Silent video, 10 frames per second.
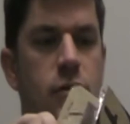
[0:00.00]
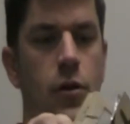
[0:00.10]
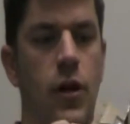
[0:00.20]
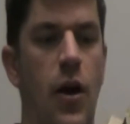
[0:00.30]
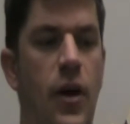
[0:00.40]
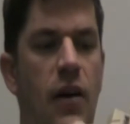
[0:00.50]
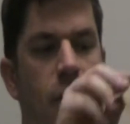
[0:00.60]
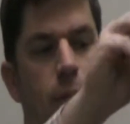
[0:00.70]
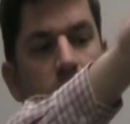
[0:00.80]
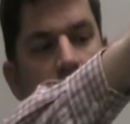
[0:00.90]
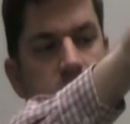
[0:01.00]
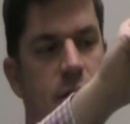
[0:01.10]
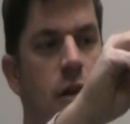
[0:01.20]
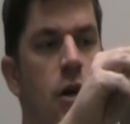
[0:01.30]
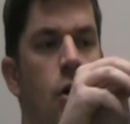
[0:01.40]
So now we have our
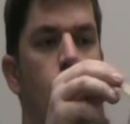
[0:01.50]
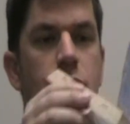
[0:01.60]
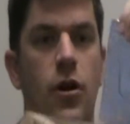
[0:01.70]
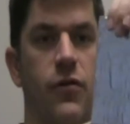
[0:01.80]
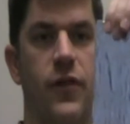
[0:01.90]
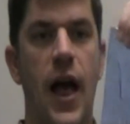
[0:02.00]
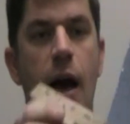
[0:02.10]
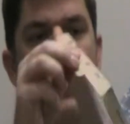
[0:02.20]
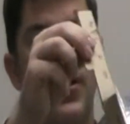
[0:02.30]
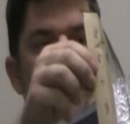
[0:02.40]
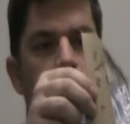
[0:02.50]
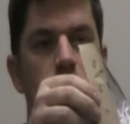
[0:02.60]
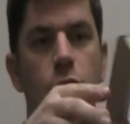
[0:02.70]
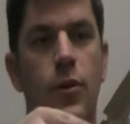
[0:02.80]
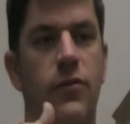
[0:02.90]
box with our flap, the
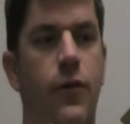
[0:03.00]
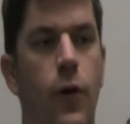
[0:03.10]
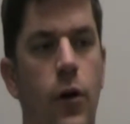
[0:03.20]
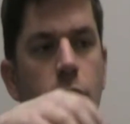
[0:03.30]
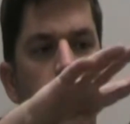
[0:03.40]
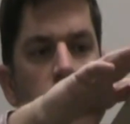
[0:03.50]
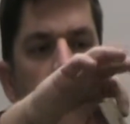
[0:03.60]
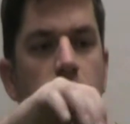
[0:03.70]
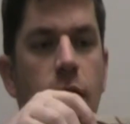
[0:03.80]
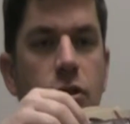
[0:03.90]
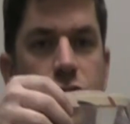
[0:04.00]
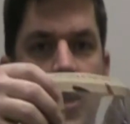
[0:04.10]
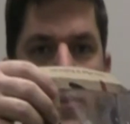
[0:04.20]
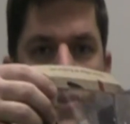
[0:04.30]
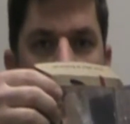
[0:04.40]
aluminum foil, and the
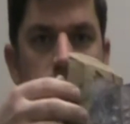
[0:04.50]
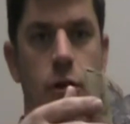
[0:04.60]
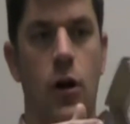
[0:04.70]
sheet protector